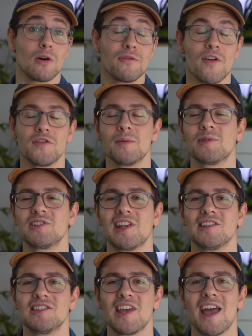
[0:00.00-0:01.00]
know, a
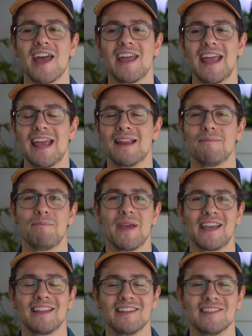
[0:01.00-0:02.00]
50% say in
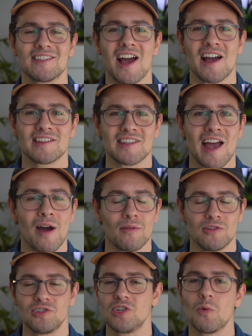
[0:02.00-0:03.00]
picking these guys
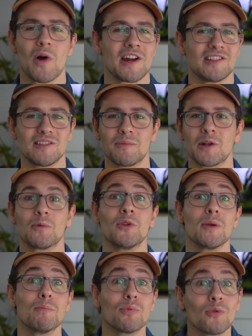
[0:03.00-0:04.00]
out, and she wanted something
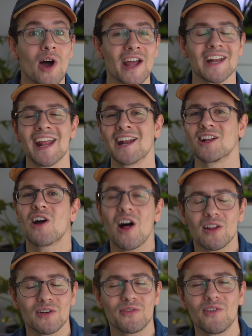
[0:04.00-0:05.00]
really bright and
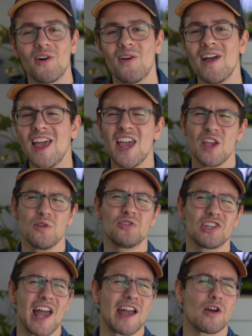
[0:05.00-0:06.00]
colorful.
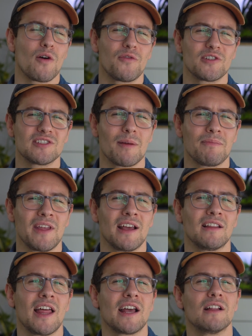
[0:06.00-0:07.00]
Usually I go for
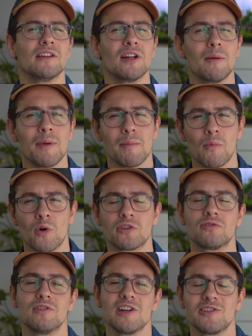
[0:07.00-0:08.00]
something like a little bit more
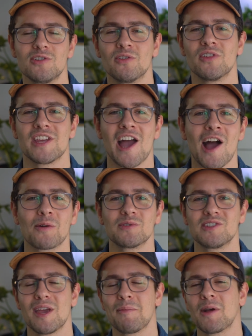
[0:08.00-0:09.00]
traditional in the
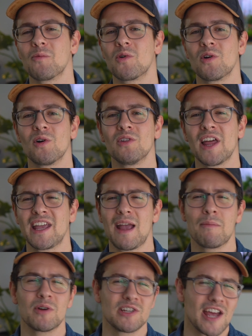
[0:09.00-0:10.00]
aquascaping world, like
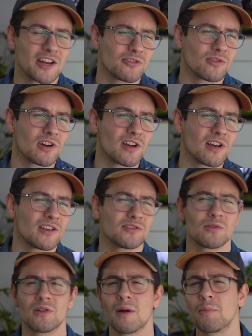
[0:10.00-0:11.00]
ember
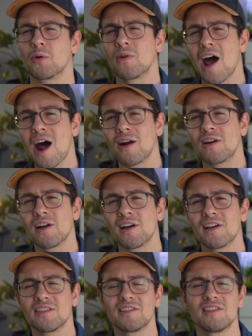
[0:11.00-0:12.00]
tetras or a
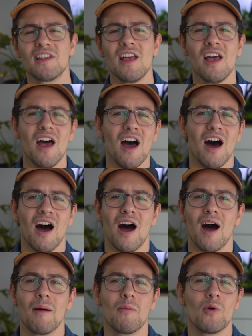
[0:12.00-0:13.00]
boraras,
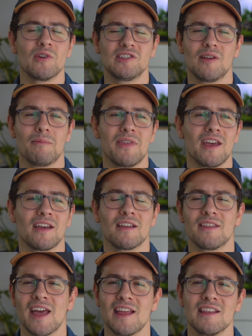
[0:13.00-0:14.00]
or
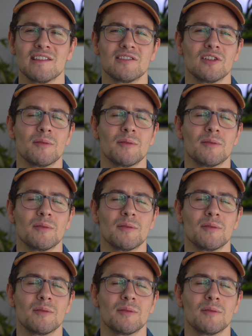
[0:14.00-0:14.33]
something that is a